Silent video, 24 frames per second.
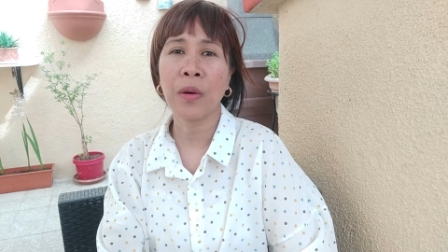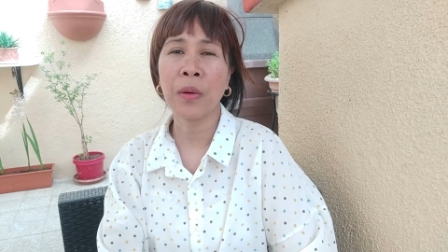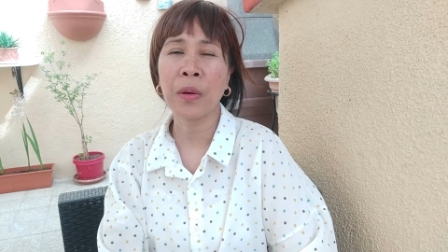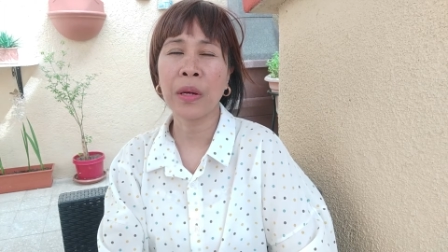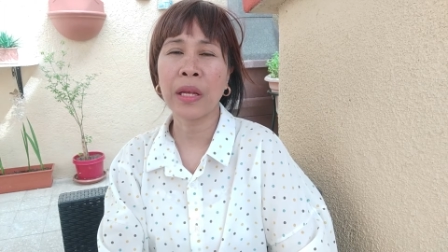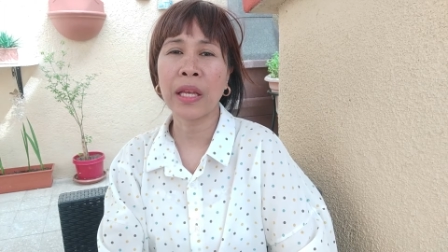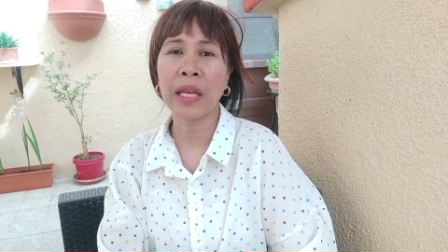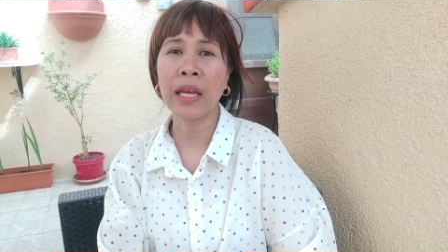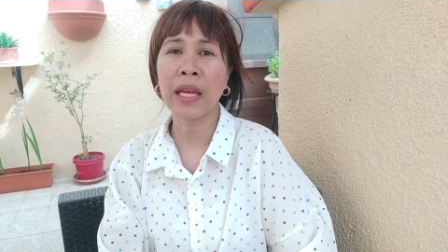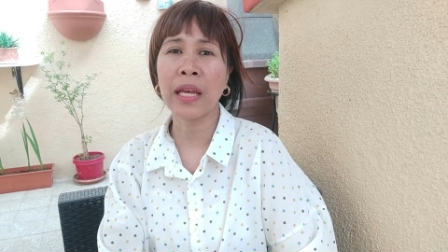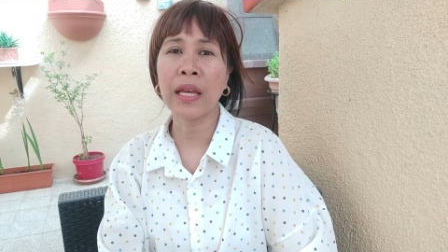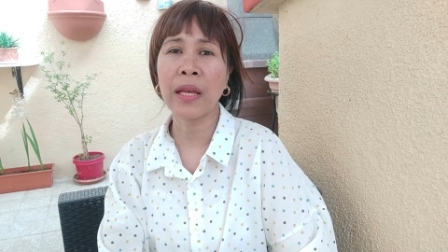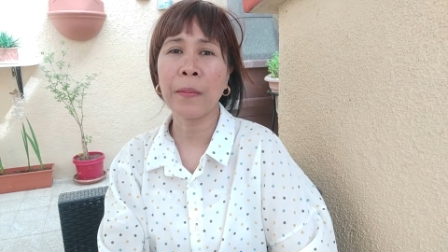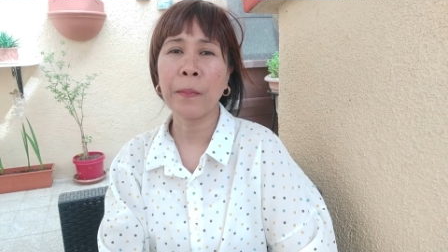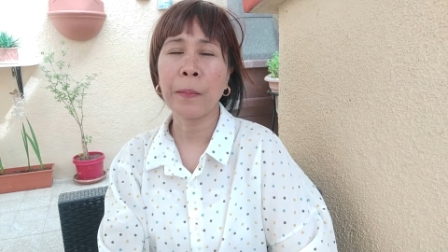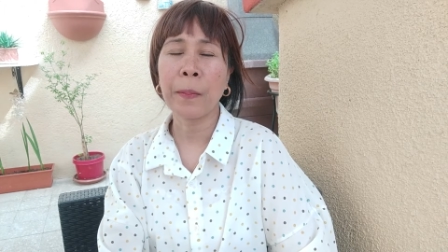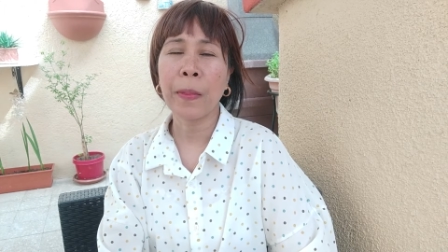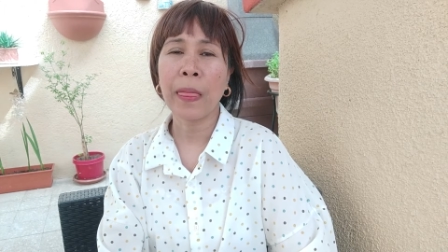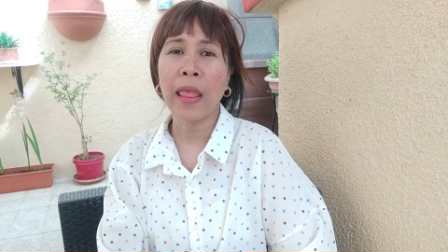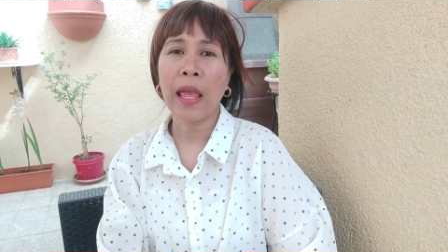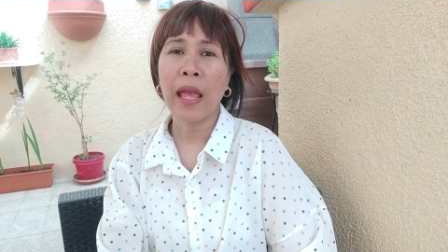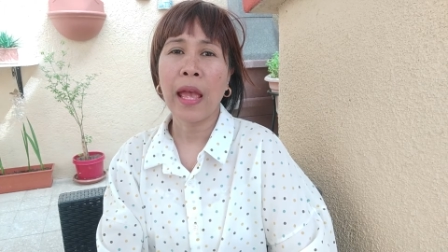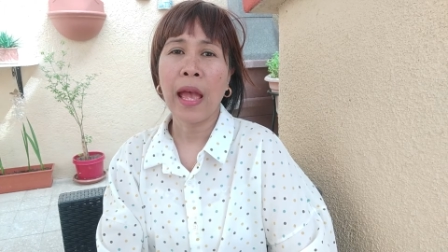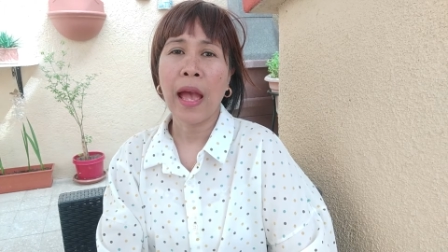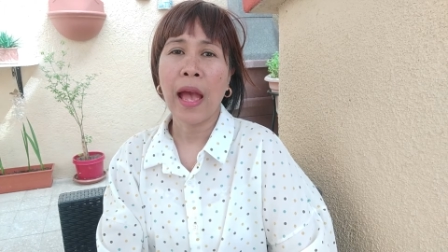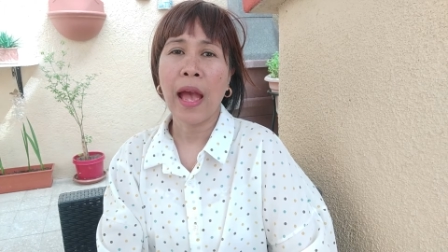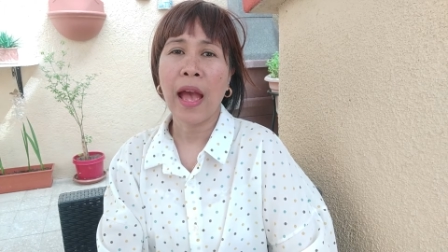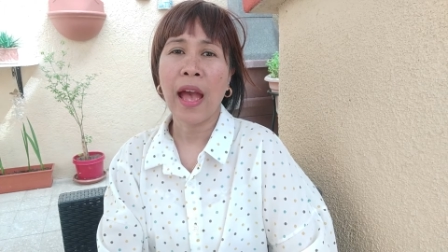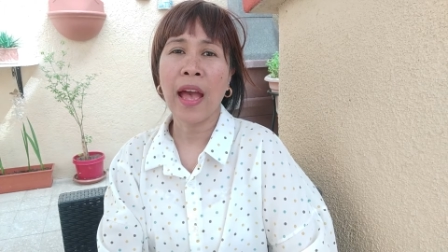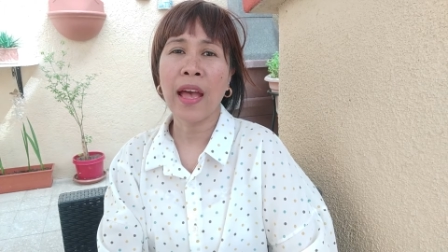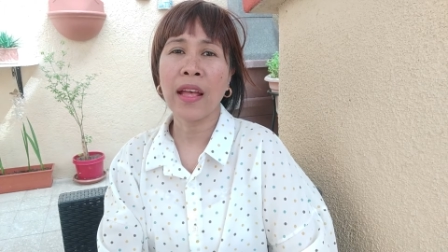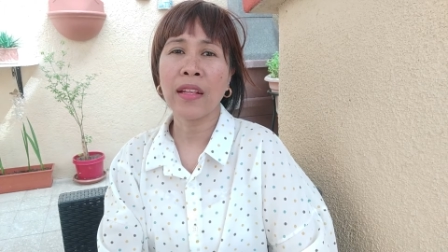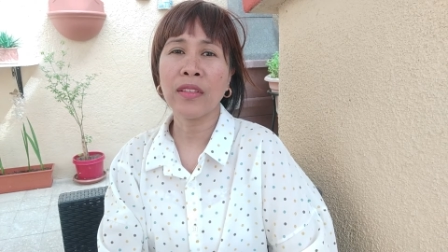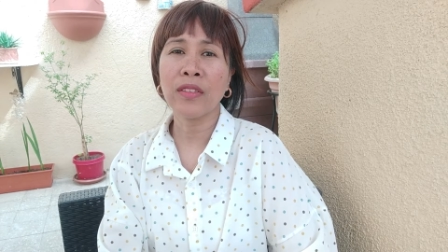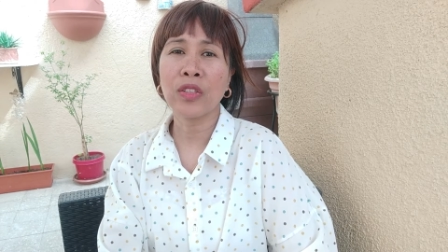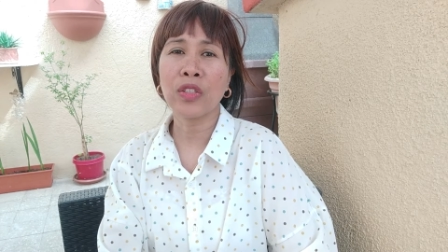Okay,
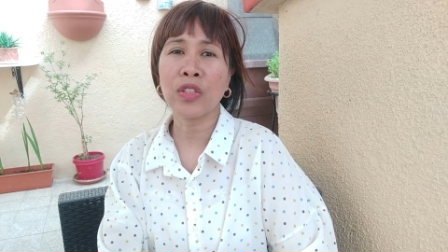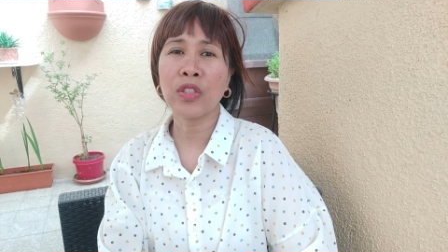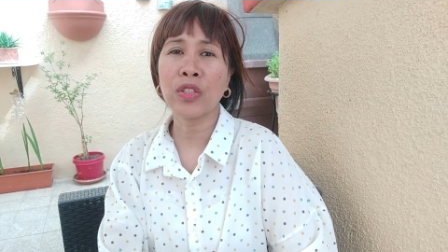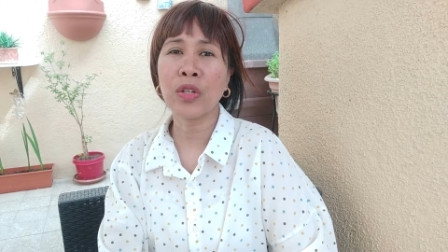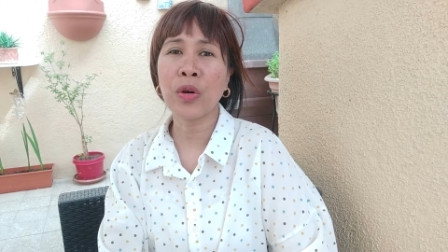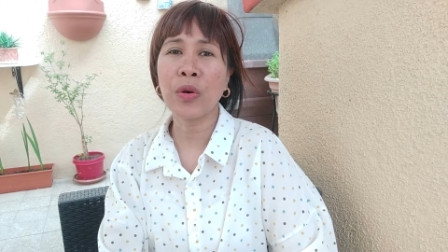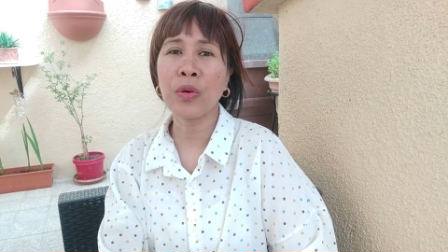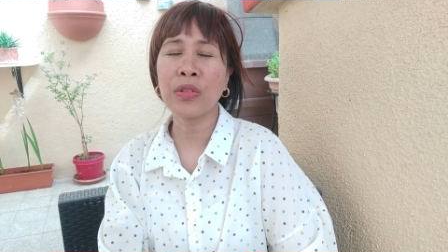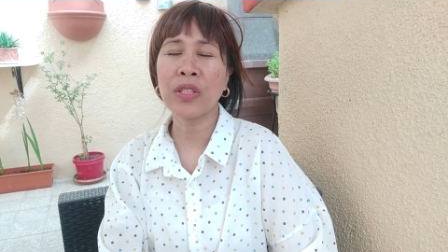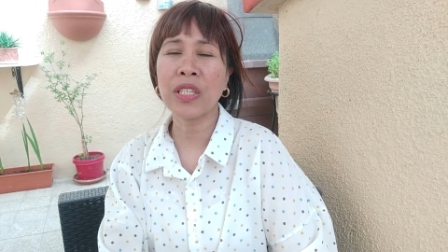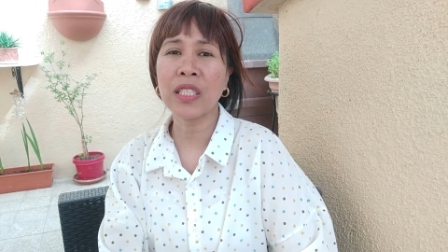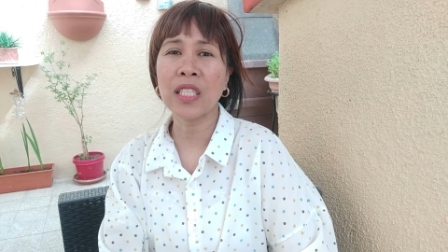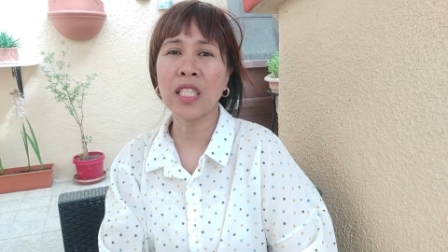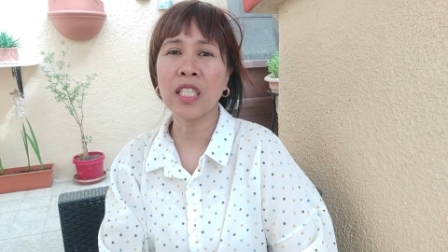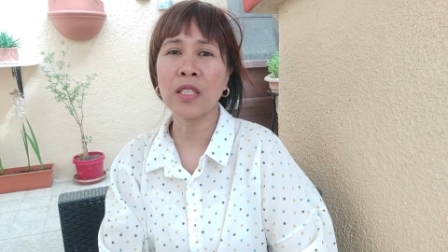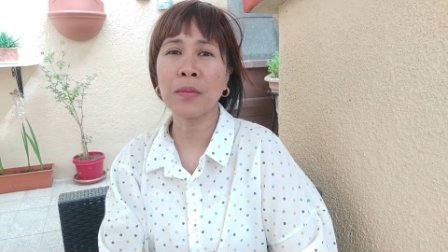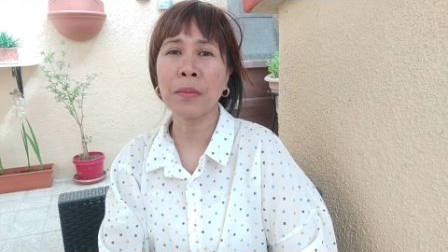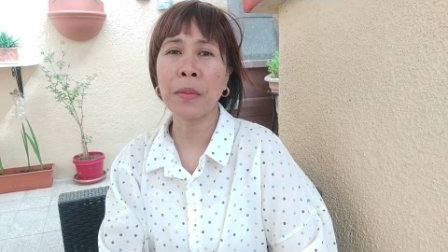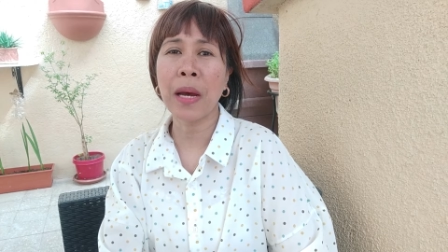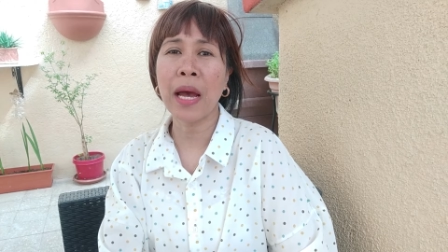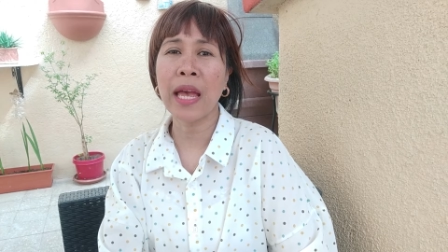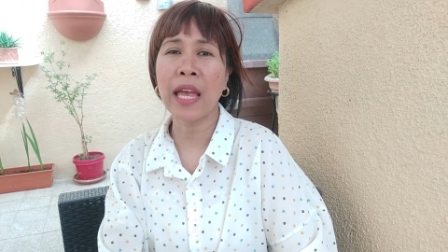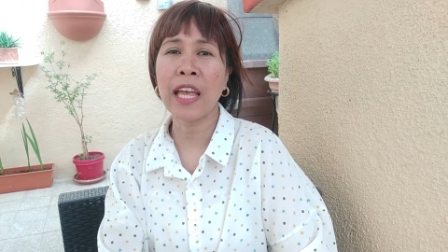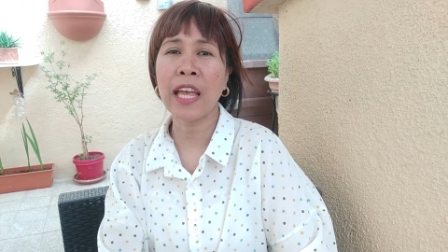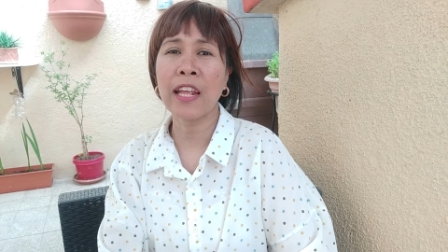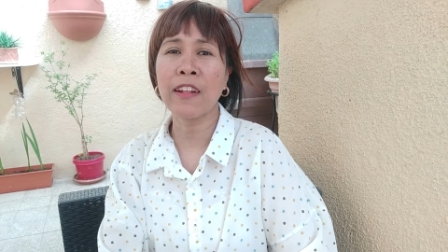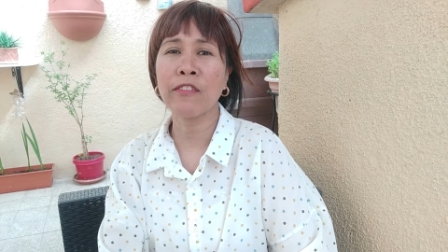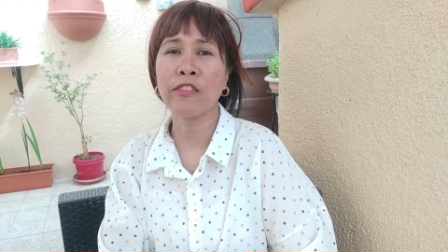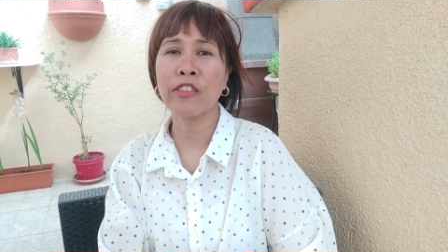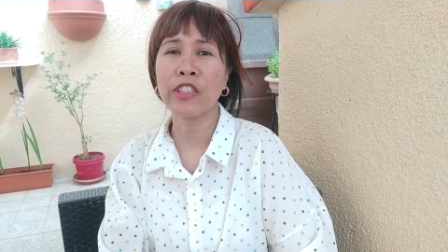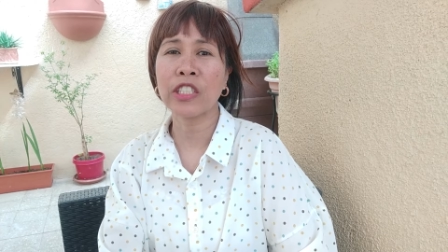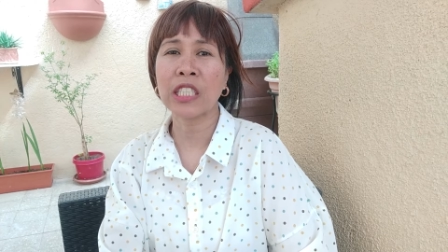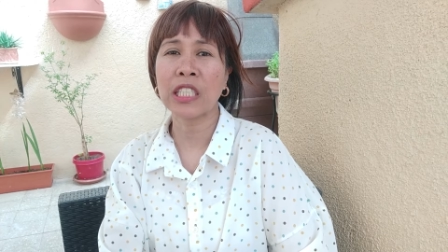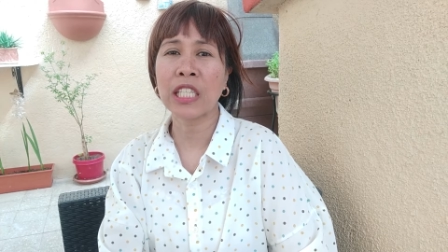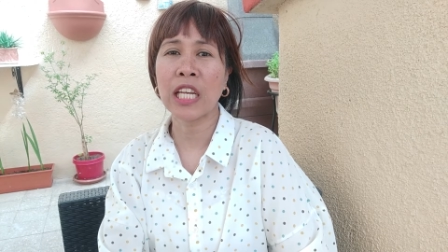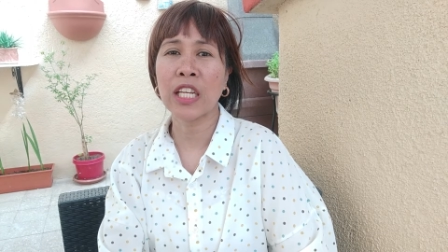and so this is my
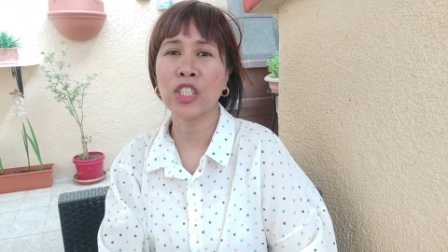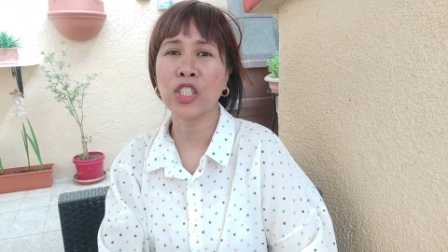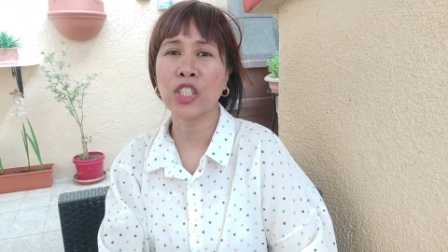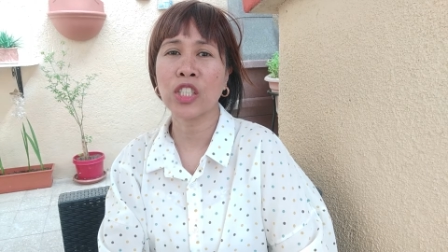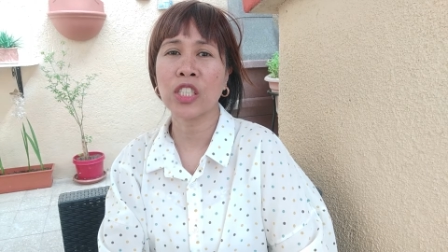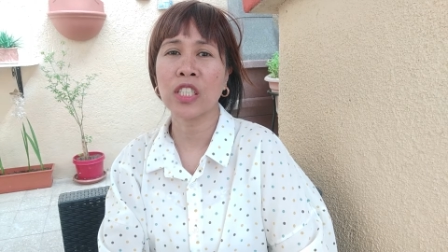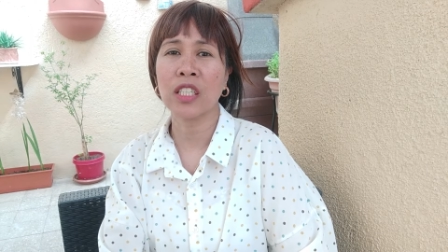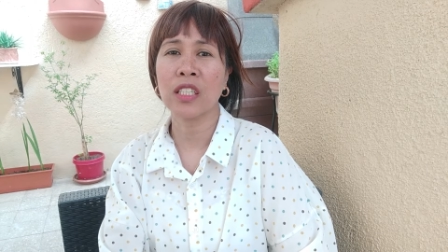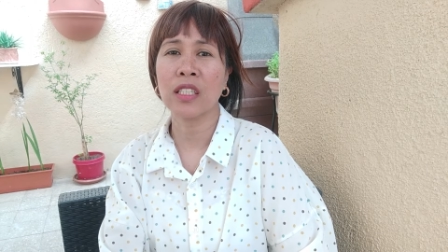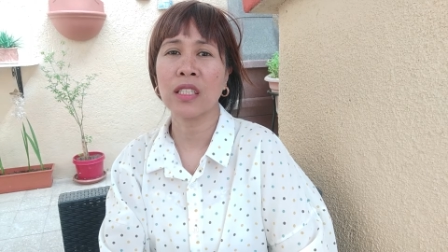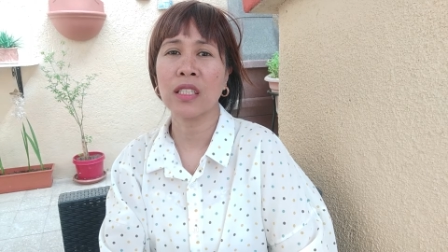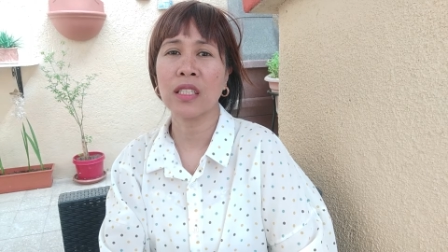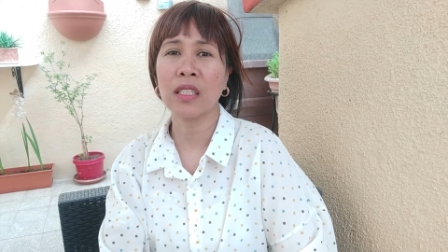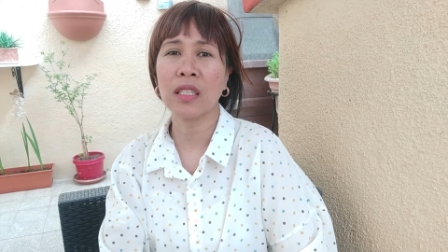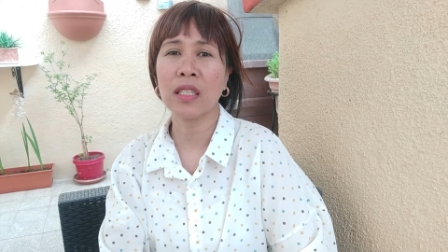invitation.